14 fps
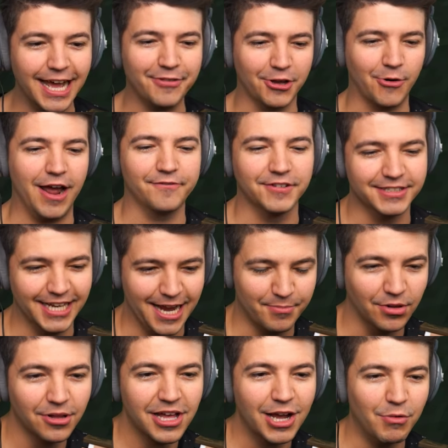down the crafting
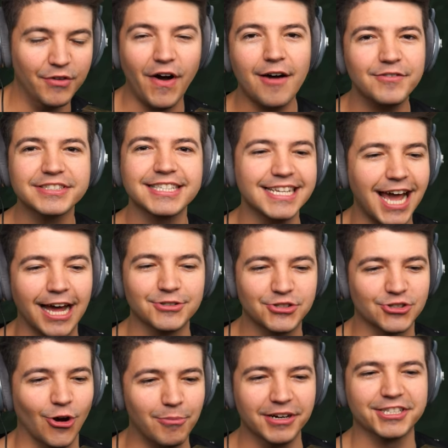table. We've obviously gotten
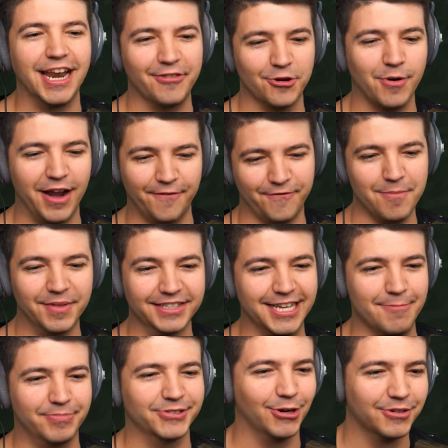so much netherite from this
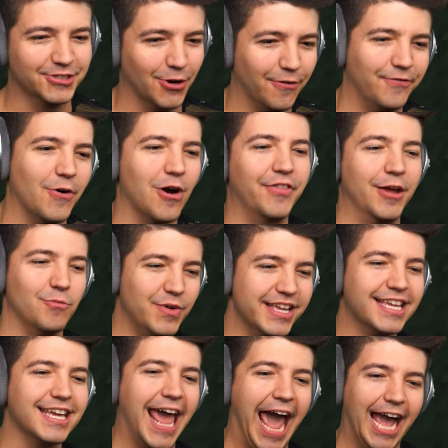episode so far that we
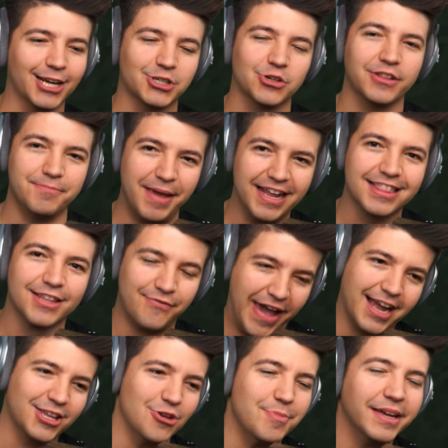can actually make the
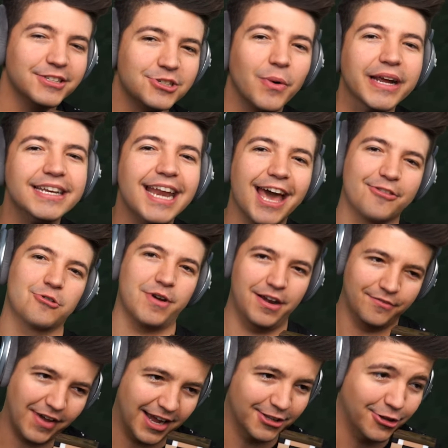vacuum into a netherite
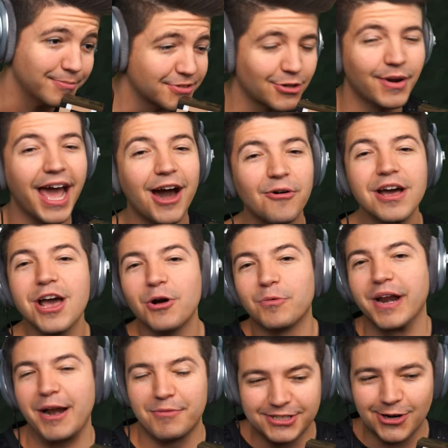vacuum. So now,
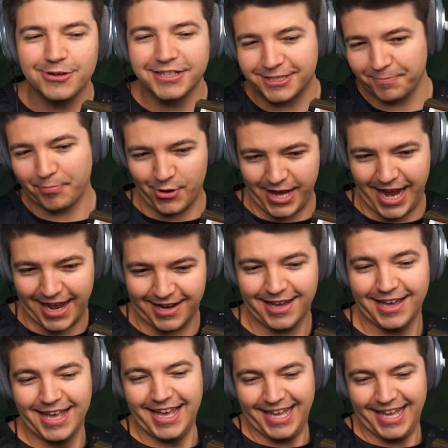when I return it to Brianna,